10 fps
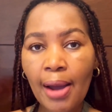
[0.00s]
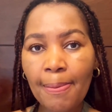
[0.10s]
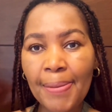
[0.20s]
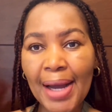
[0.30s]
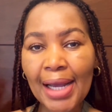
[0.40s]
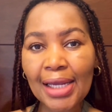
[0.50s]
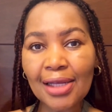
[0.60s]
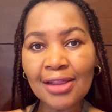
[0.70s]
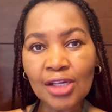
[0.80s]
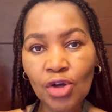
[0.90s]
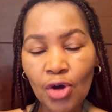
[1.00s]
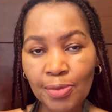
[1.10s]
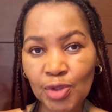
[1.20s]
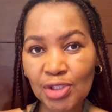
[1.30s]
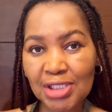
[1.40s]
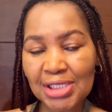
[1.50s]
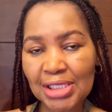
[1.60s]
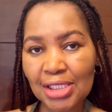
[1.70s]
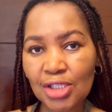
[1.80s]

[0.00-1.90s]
by the community.